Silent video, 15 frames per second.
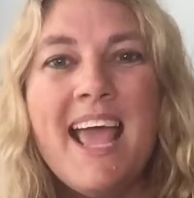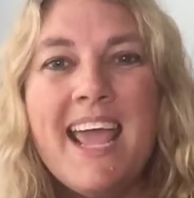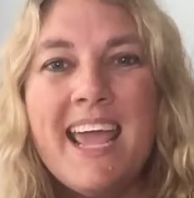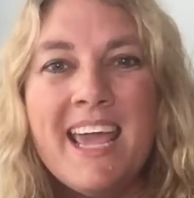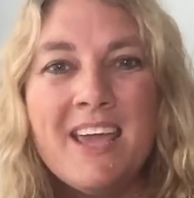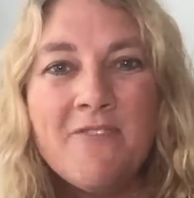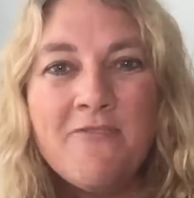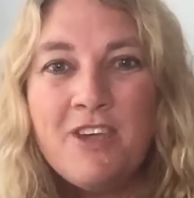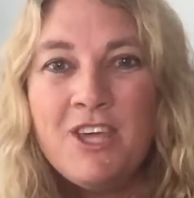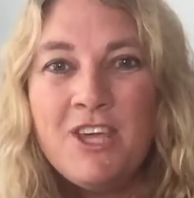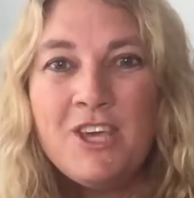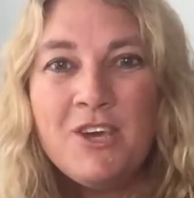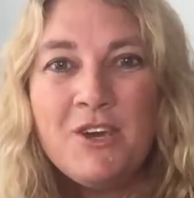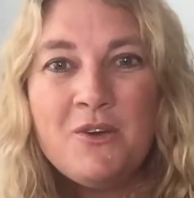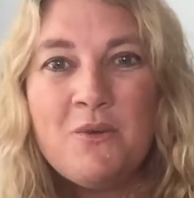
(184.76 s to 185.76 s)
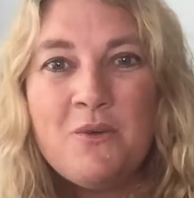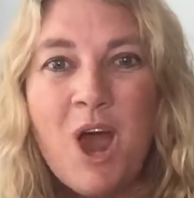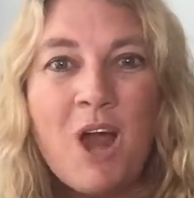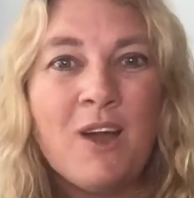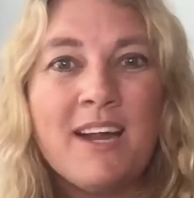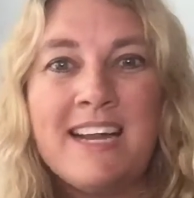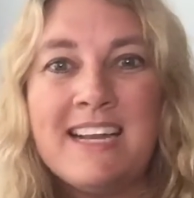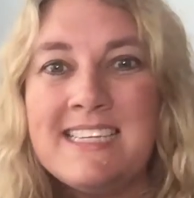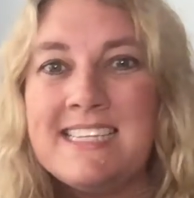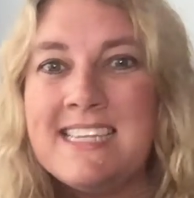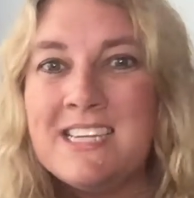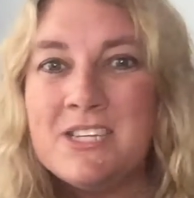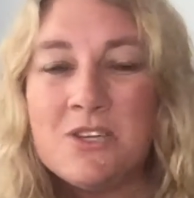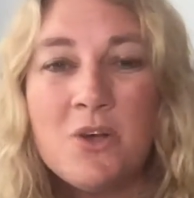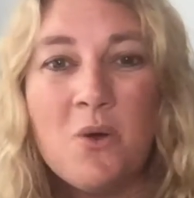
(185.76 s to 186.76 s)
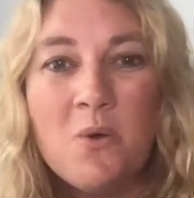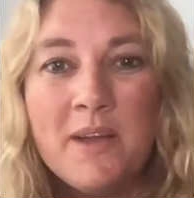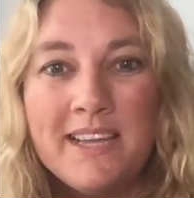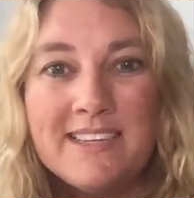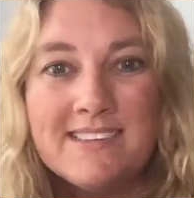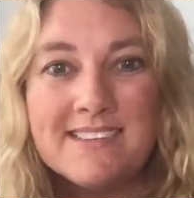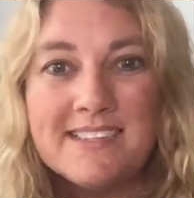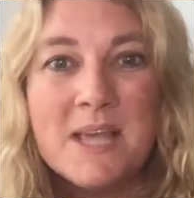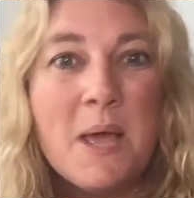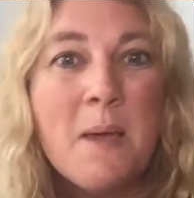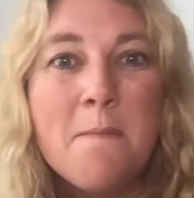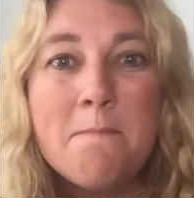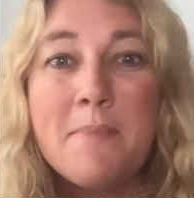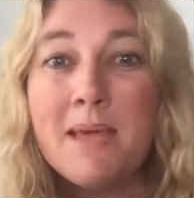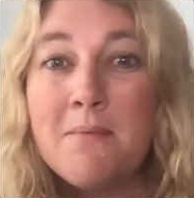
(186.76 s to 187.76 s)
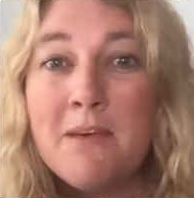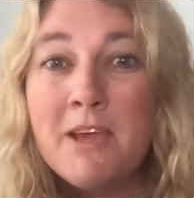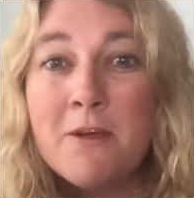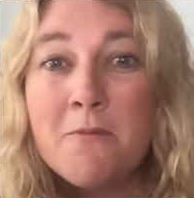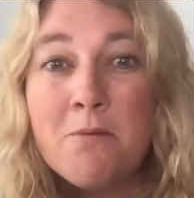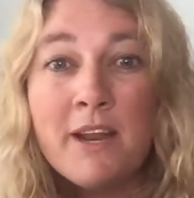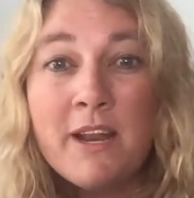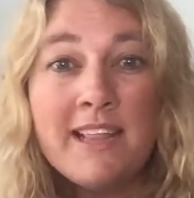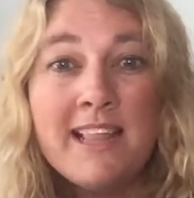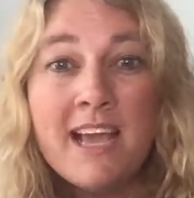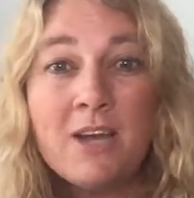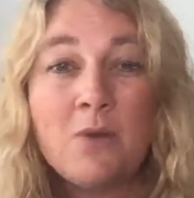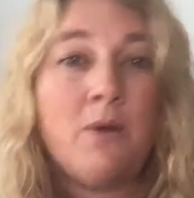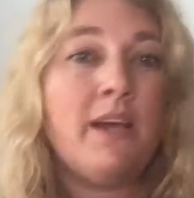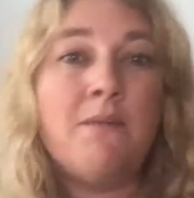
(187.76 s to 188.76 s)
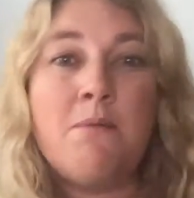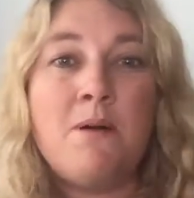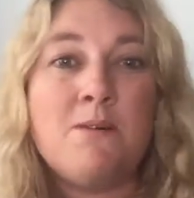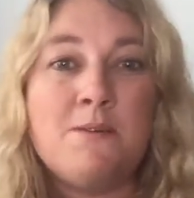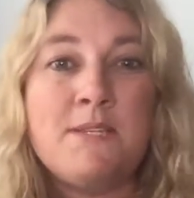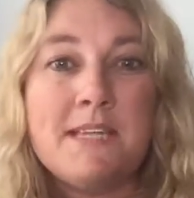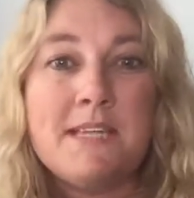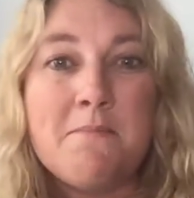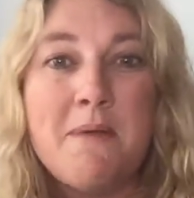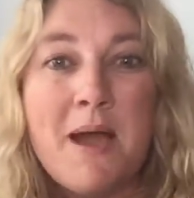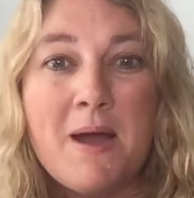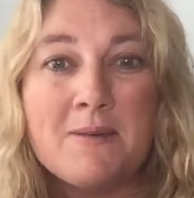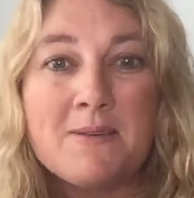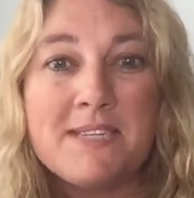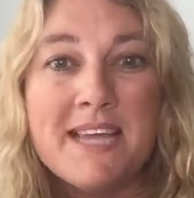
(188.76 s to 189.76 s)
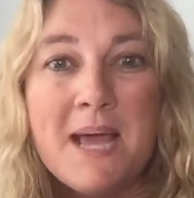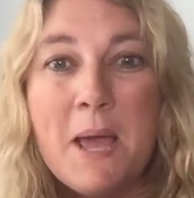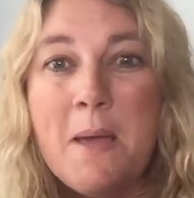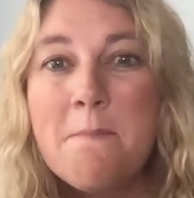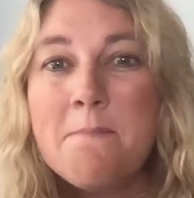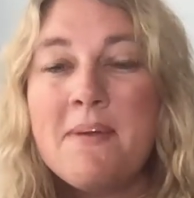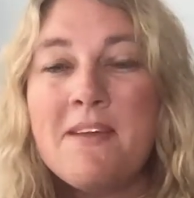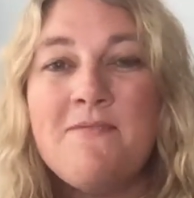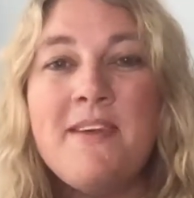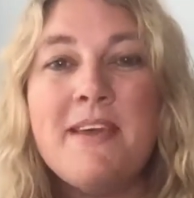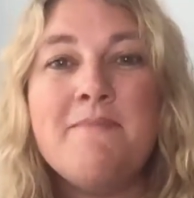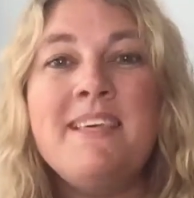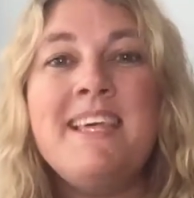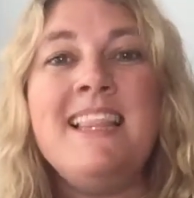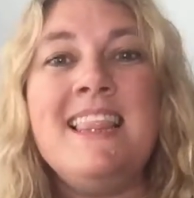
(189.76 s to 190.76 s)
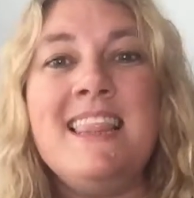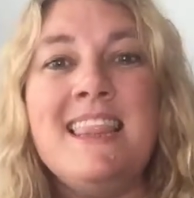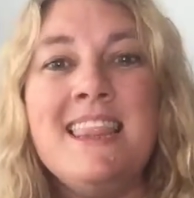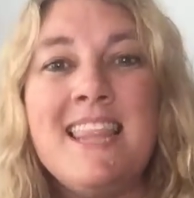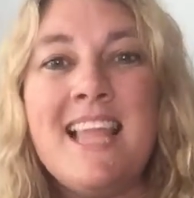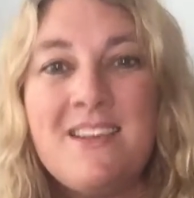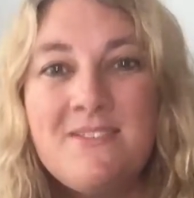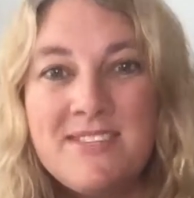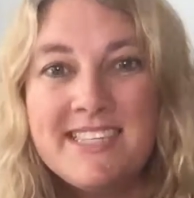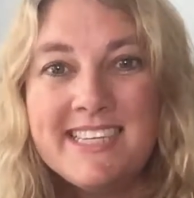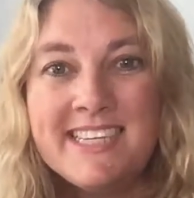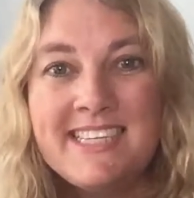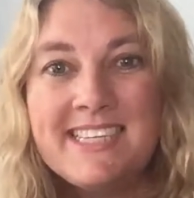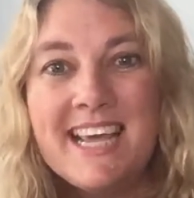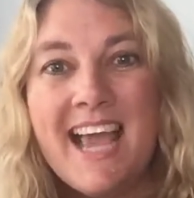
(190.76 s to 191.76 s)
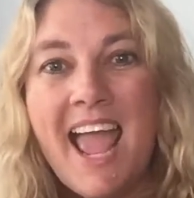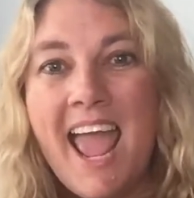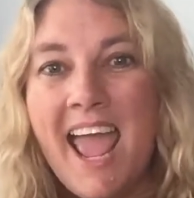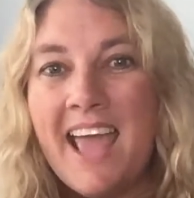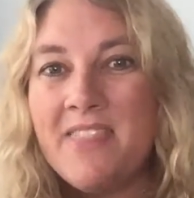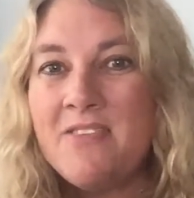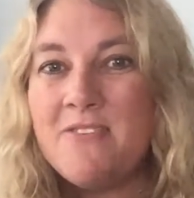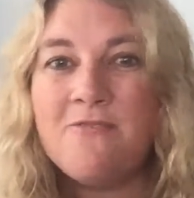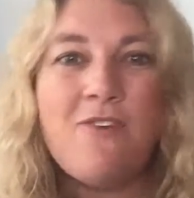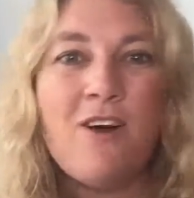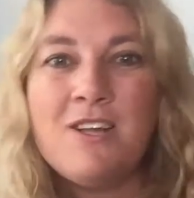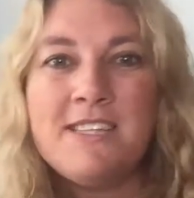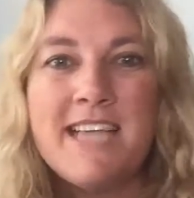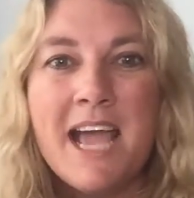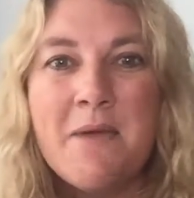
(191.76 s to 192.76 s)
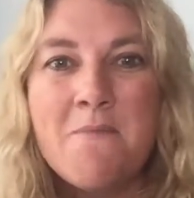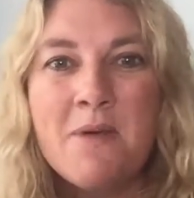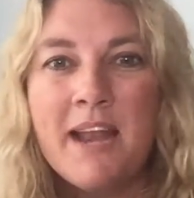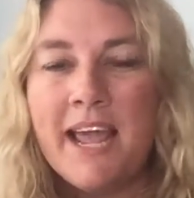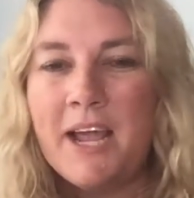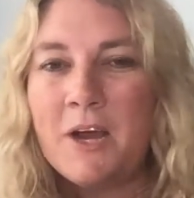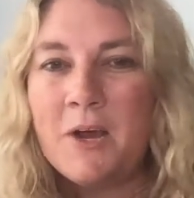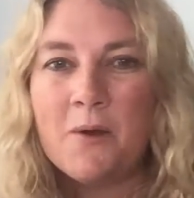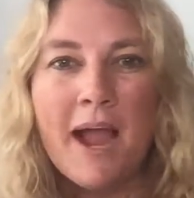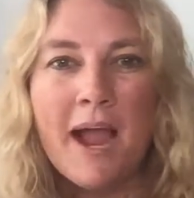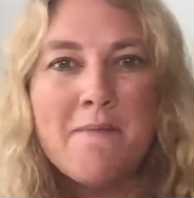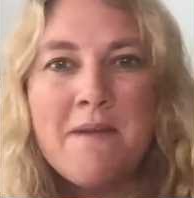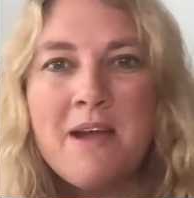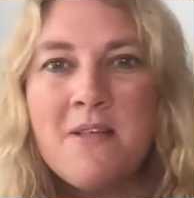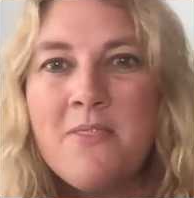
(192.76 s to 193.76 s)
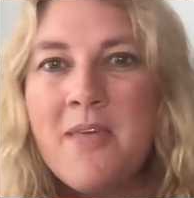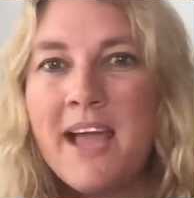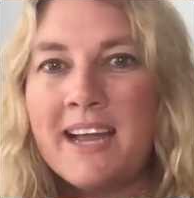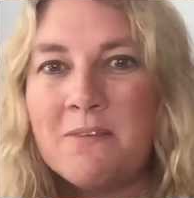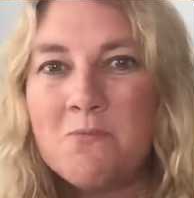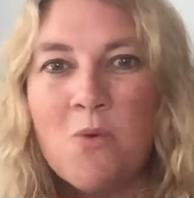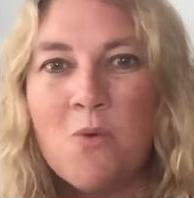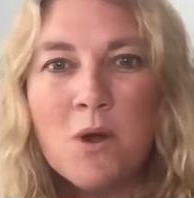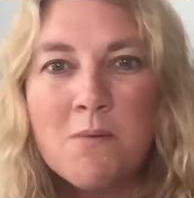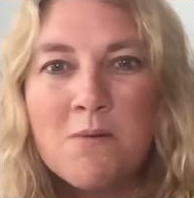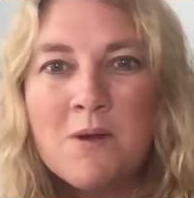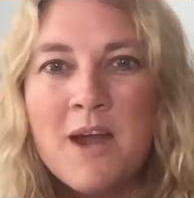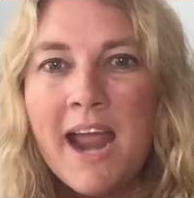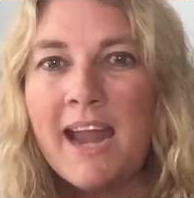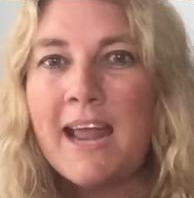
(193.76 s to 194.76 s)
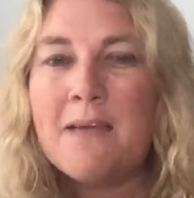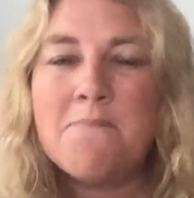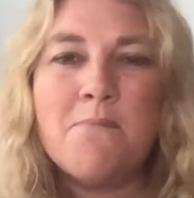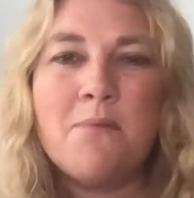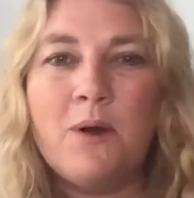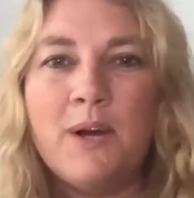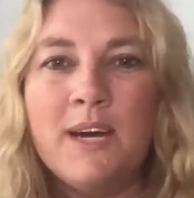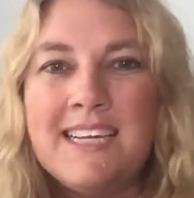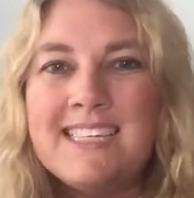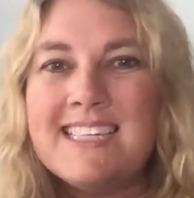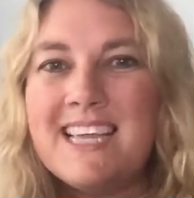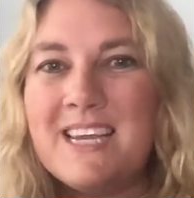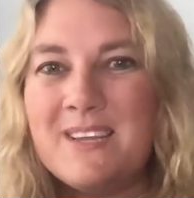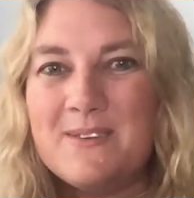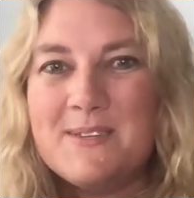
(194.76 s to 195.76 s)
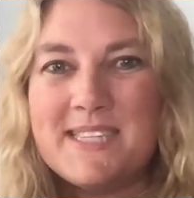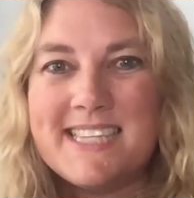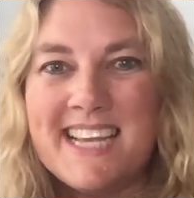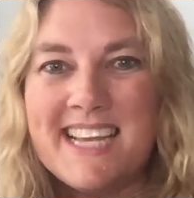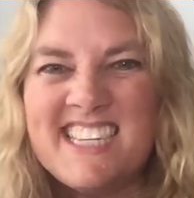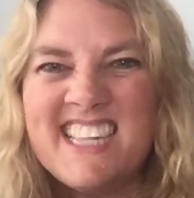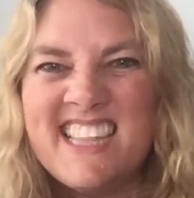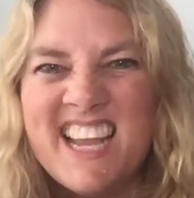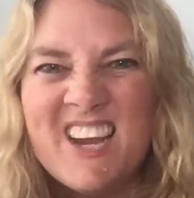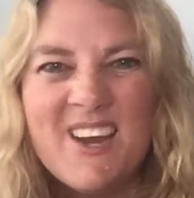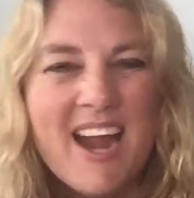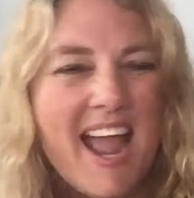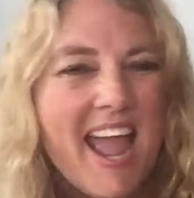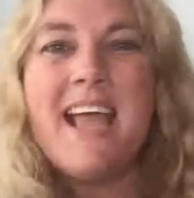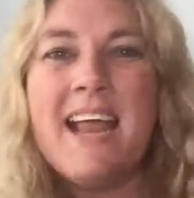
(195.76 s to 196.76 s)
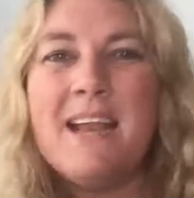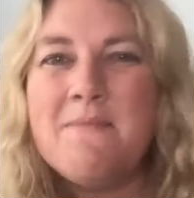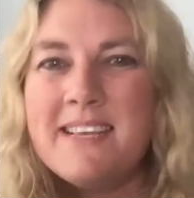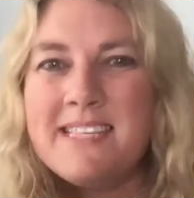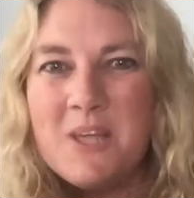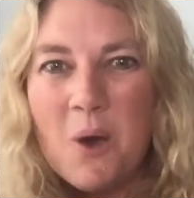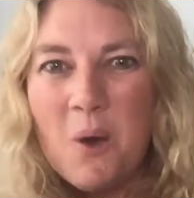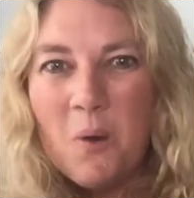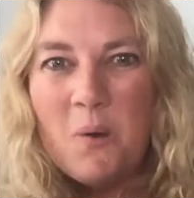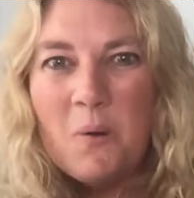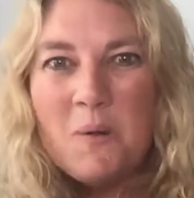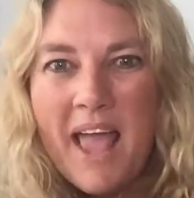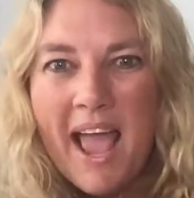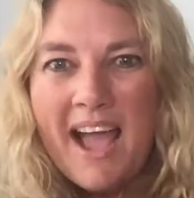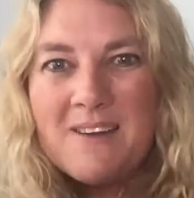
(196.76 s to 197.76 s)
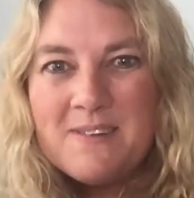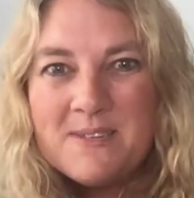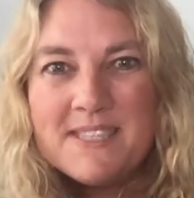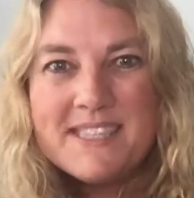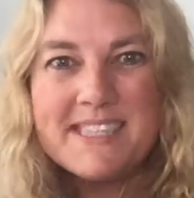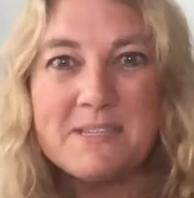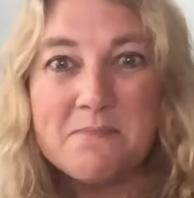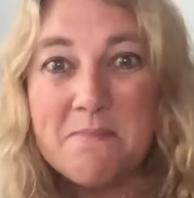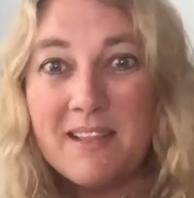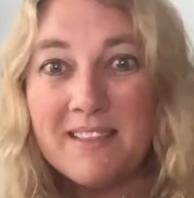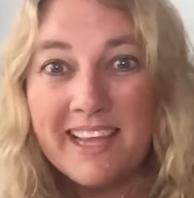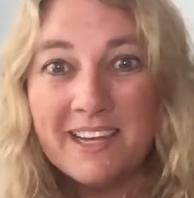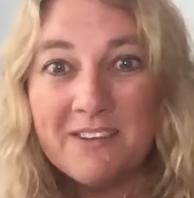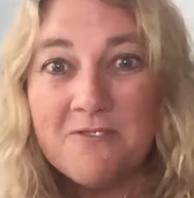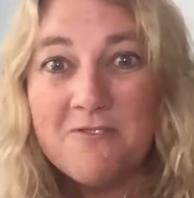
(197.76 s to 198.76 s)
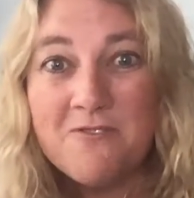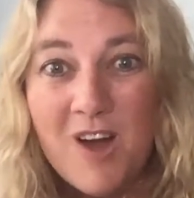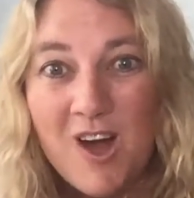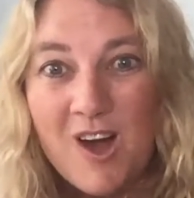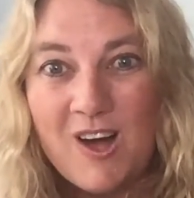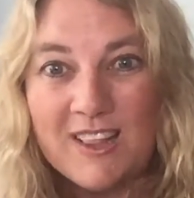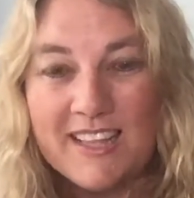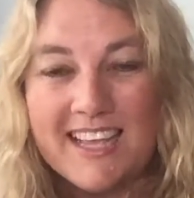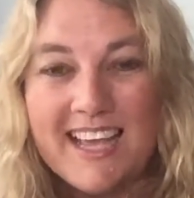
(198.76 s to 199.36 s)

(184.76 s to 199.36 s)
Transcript: if you are in essential oils, maybe you're putting that quick post about my family loves it. And the fall time when I grab out that warmer and I put the new scent in there, and it makes the whole house smell like fall.